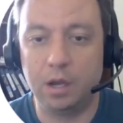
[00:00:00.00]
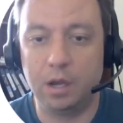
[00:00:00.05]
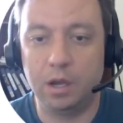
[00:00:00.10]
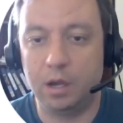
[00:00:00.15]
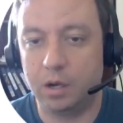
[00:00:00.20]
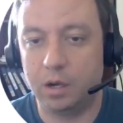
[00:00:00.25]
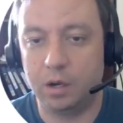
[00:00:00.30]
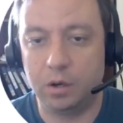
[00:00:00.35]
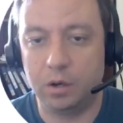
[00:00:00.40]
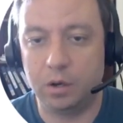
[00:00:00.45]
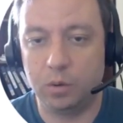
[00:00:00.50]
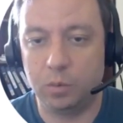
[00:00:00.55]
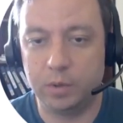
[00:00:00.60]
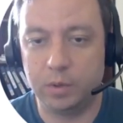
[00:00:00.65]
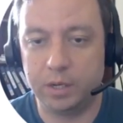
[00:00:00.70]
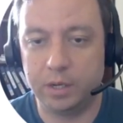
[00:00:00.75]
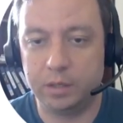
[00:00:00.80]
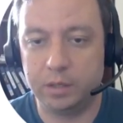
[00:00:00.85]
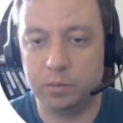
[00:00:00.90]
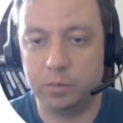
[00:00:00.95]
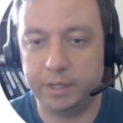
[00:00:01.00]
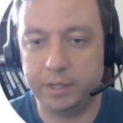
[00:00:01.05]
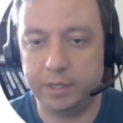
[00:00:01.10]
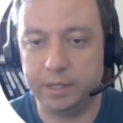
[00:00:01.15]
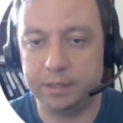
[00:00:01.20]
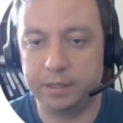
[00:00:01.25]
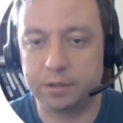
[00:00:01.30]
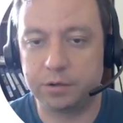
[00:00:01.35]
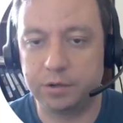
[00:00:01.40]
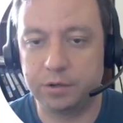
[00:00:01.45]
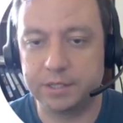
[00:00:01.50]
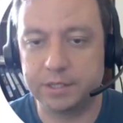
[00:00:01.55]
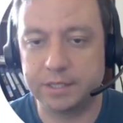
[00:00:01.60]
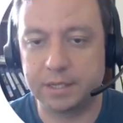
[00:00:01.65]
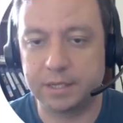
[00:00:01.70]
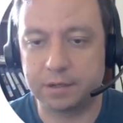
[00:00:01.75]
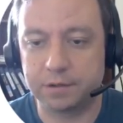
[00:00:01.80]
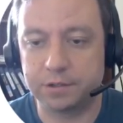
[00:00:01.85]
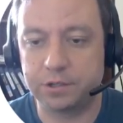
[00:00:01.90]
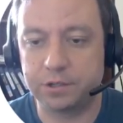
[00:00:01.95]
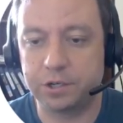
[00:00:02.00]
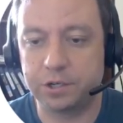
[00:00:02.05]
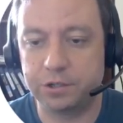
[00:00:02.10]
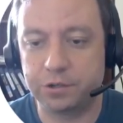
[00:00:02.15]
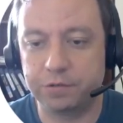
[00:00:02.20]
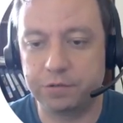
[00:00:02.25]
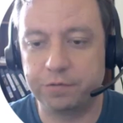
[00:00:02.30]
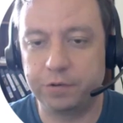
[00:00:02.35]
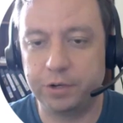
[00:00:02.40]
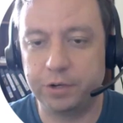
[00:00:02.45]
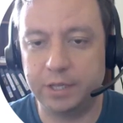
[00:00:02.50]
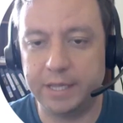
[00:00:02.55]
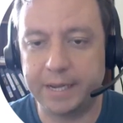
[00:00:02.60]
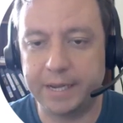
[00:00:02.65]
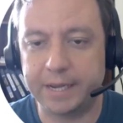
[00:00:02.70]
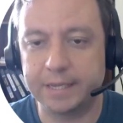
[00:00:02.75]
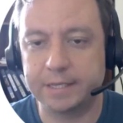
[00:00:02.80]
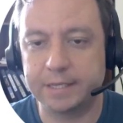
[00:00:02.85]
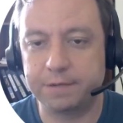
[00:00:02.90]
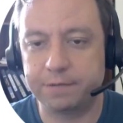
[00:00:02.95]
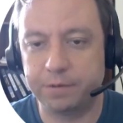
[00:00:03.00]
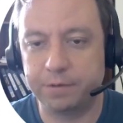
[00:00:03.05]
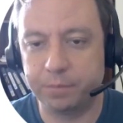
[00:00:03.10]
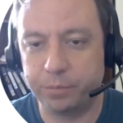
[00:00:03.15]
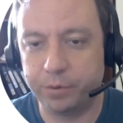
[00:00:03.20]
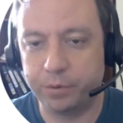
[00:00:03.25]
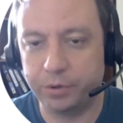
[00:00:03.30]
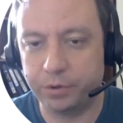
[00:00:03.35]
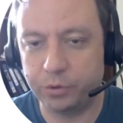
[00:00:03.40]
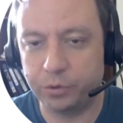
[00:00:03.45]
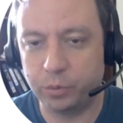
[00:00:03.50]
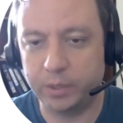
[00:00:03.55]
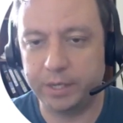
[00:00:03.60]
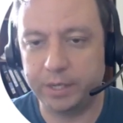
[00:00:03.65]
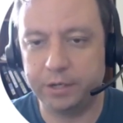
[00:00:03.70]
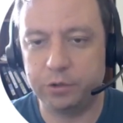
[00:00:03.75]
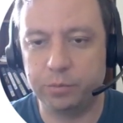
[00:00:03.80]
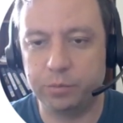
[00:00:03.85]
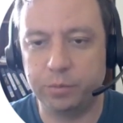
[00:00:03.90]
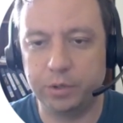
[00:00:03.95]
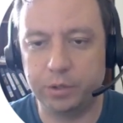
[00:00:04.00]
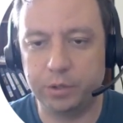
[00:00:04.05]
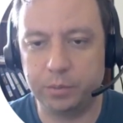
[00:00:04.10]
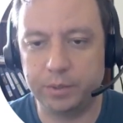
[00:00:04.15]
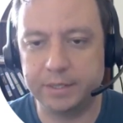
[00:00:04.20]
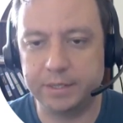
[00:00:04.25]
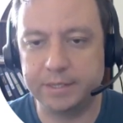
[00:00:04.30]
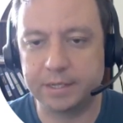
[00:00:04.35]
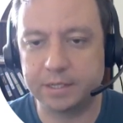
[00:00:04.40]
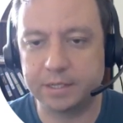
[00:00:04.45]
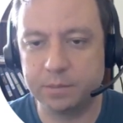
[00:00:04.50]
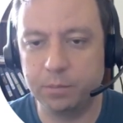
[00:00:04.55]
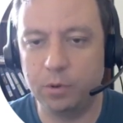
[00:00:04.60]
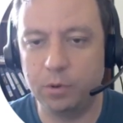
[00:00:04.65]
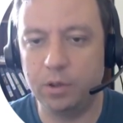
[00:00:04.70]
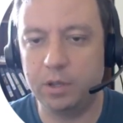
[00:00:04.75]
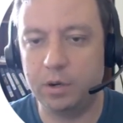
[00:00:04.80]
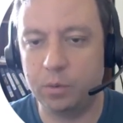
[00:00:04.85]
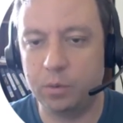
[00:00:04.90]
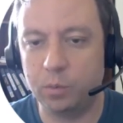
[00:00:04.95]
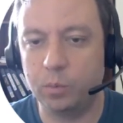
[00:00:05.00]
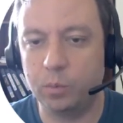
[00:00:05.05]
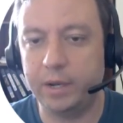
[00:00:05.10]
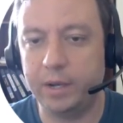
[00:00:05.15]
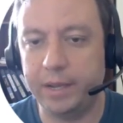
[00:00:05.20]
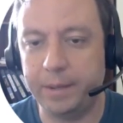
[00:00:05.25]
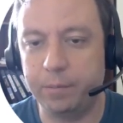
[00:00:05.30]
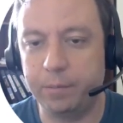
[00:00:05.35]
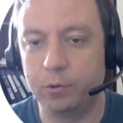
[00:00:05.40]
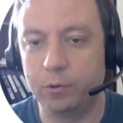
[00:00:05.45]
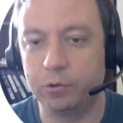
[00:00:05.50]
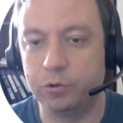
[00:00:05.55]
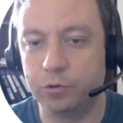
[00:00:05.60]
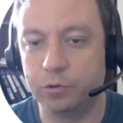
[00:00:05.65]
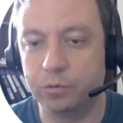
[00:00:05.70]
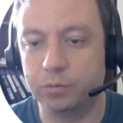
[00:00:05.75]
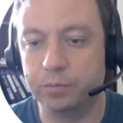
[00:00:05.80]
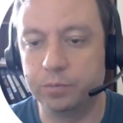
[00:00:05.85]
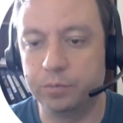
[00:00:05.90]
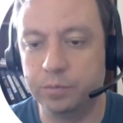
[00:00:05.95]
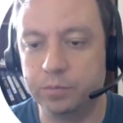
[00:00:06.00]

When we increase the concentration of free lactic acid from 0.20 to 0.26 molar, we're able to